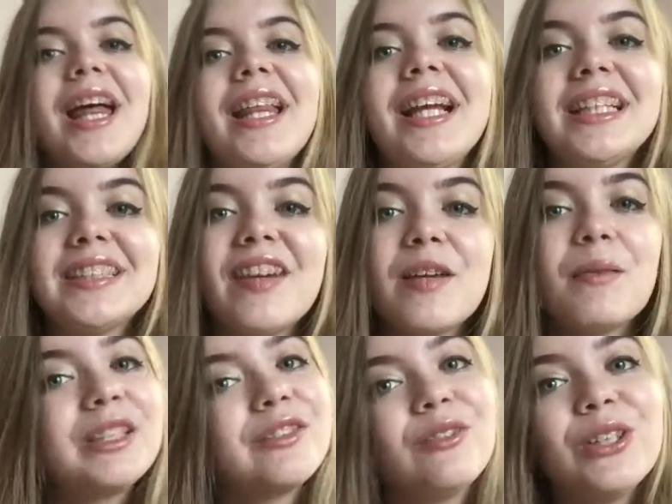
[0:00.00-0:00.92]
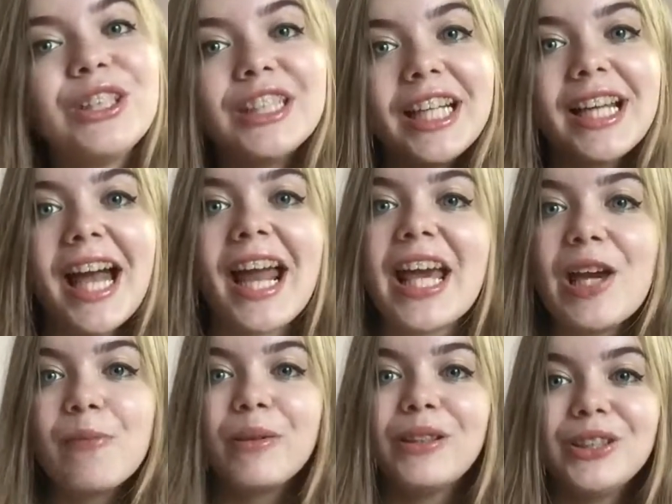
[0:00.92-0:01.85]
Thanks very much for watching, and I
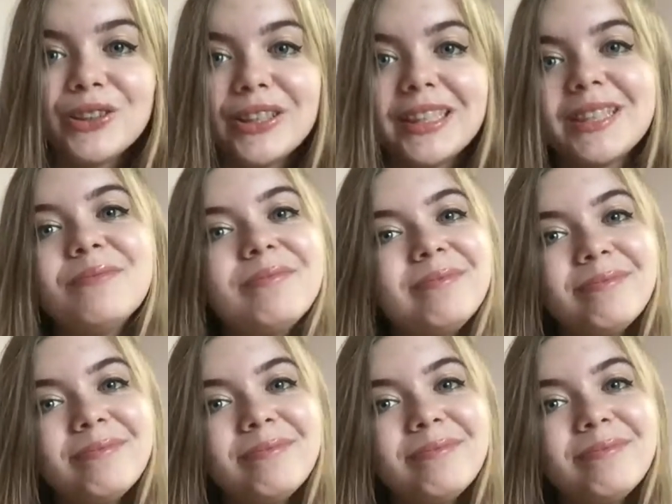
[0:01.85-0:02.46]
hope you enjoyed.